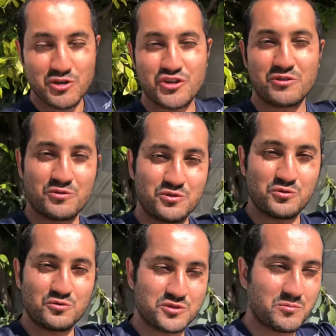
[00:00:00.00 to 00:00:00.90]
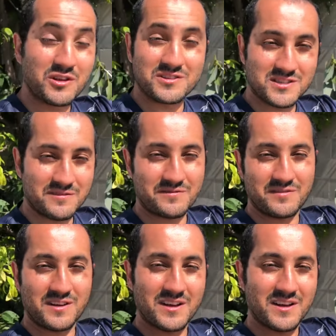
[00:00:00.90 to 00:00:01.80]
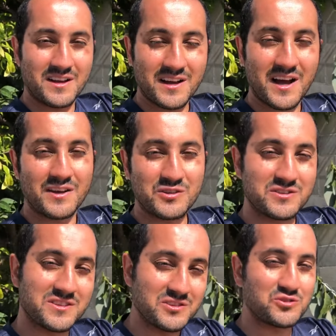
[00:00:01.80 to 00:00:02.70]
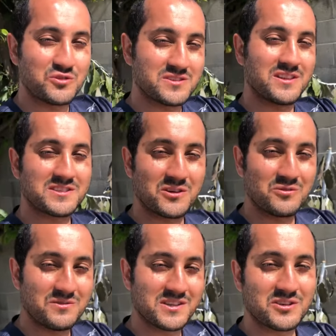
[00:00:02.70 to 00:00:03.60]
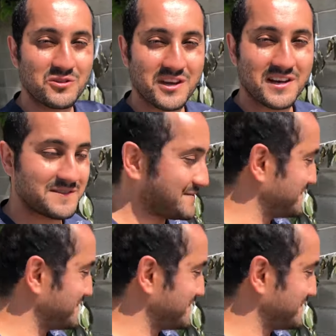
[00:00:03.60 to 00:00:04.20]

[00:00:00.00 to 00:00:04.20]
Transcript: gonna share with you some other stuff I did to these trees. Let's go, let's go look at it.